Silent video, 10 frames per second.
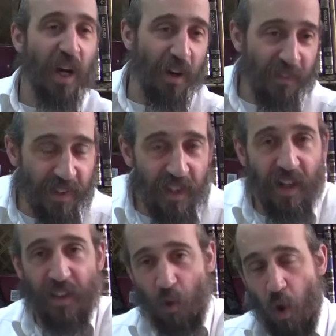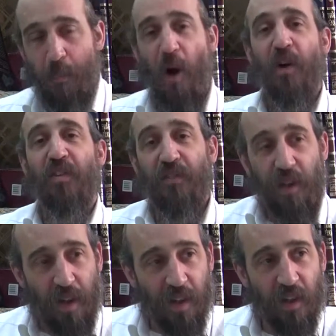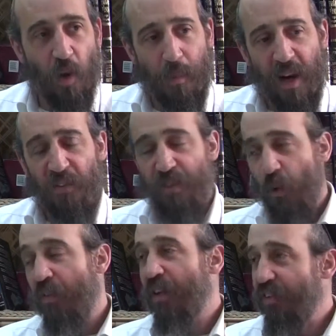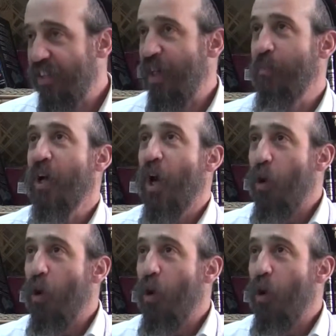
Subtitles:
of the korbanos of all the Nesiim